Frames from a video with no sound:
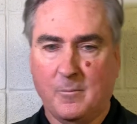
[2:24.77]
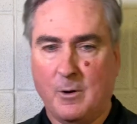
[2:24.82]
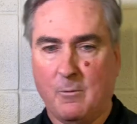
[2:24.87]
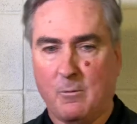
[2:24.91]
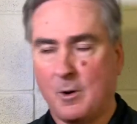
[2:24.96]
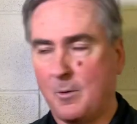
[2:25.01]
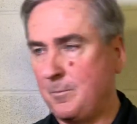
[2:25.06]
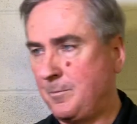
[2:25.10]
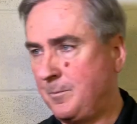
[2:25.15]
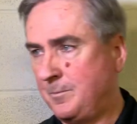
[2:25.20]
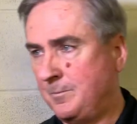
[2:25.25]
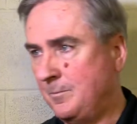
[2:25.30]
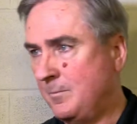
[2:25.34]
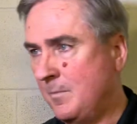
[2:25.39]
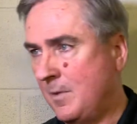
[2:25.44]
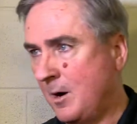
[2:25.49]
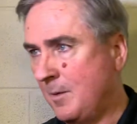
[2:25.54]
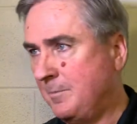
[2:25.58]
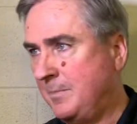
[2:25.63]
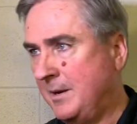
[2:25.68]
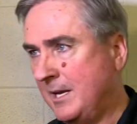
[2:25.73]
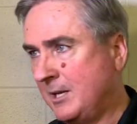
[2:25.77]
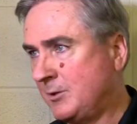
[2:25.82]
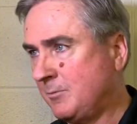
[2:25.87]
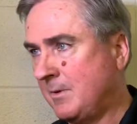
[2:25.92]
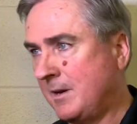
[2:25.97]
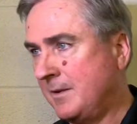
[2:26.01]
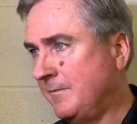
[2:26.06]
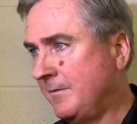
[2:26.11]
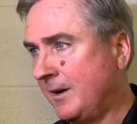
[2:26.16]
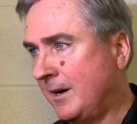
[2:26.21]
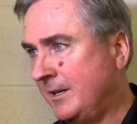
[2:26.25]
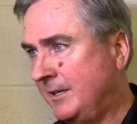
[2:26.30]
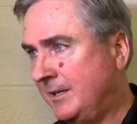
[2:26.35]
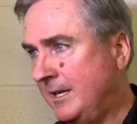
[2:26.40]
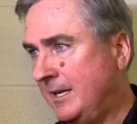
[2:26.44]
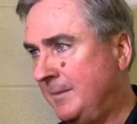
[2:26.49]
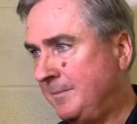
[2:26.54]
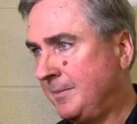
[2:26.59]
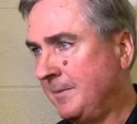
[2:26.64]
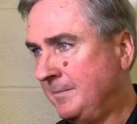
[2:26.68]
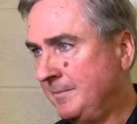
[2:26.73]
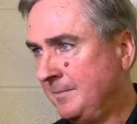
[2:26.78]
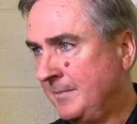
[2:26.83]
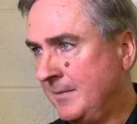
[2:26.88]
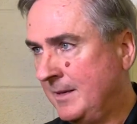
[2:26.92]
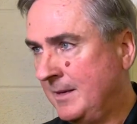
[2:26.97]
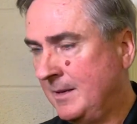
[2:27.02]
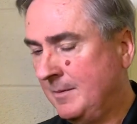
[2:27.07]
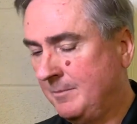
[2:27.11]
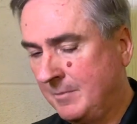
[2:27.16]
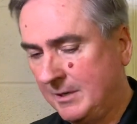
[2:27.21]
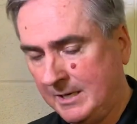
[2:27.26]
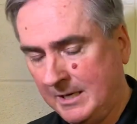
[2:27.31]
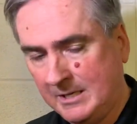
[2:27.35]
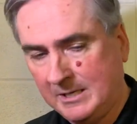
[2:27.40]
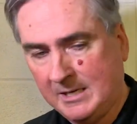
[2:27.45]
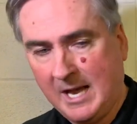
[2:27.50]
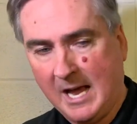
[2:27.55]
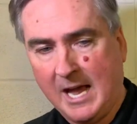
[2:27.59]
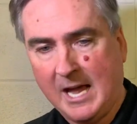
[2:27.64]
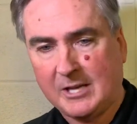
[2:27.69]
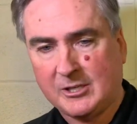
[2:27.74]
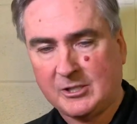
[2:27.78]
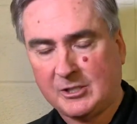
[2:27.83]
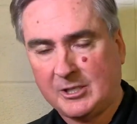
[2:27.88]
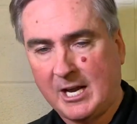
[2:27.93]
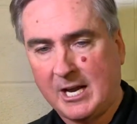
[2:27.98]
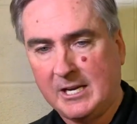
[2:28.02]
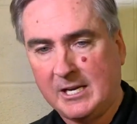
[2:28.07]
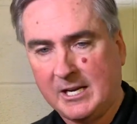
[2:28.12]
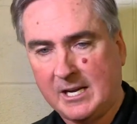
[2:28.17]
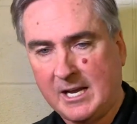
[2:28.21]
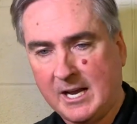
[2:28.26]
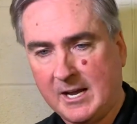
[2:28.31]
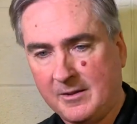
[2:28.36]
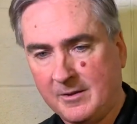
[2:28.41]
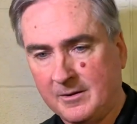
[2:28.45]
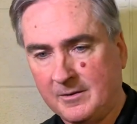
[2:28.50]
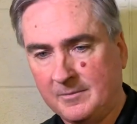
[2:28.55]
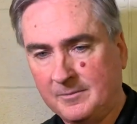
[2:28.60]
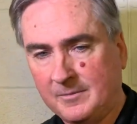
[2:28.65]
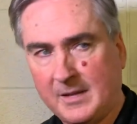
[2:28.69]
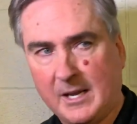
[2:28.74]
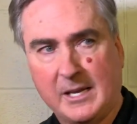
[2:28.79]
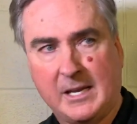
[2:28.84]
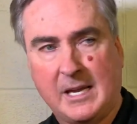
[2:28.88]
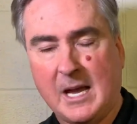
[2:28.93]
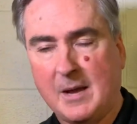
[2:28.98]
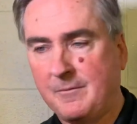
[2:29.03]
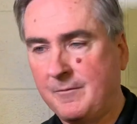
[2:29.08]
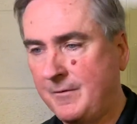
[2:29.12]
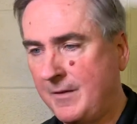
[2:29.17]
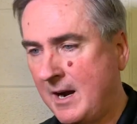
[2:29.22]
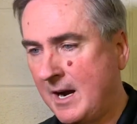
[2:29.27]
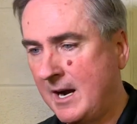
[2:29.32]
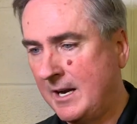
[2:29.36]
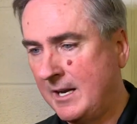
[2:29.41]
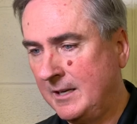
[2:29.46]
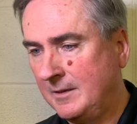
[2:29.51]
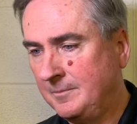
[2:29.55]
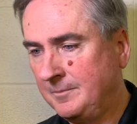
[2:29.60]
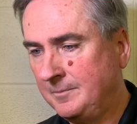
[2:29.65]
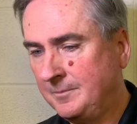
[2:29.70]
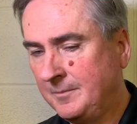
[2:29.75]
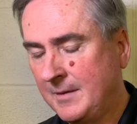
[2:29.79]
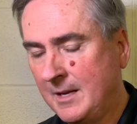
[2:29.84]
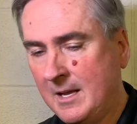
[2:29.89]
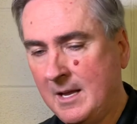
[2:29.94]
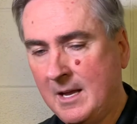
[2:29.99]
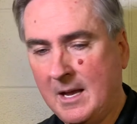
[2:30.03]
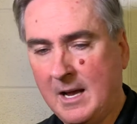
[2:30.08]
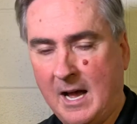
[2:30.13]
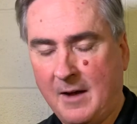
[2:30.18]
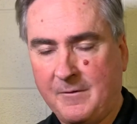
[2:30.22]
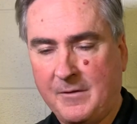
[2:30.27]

We were our bench wasn't very deep, but these guys stayed together. They kept fighting.